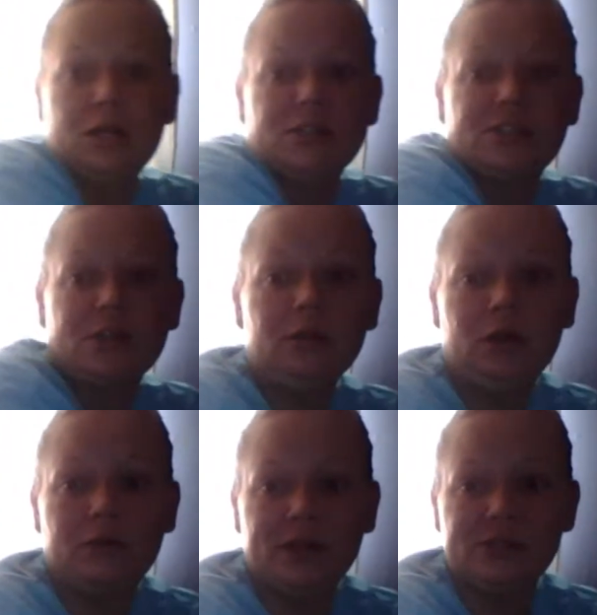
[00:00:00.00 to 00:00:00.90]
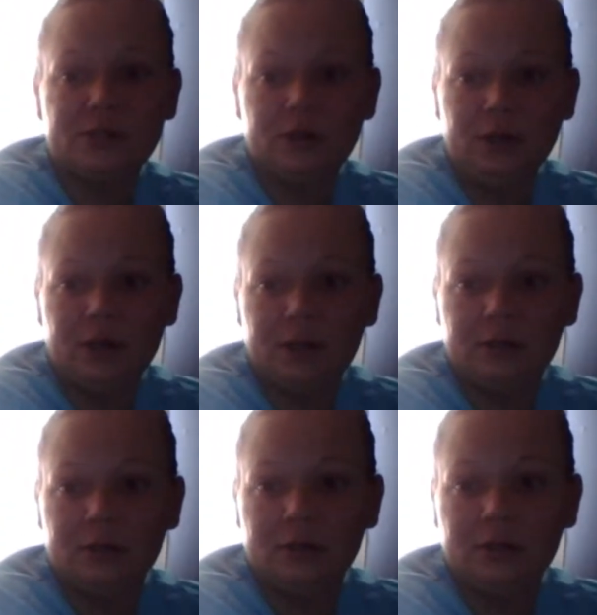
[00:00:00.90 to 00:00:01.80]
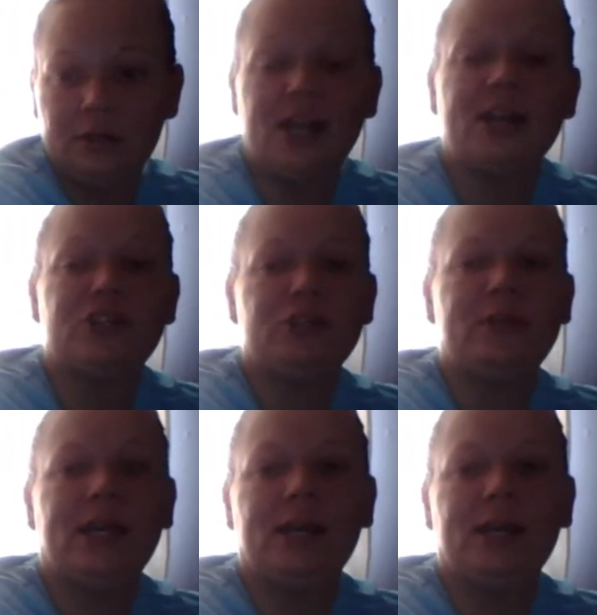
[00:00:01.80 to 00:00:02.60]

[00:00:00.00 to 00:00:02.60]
Solo, that's good. Yes, you can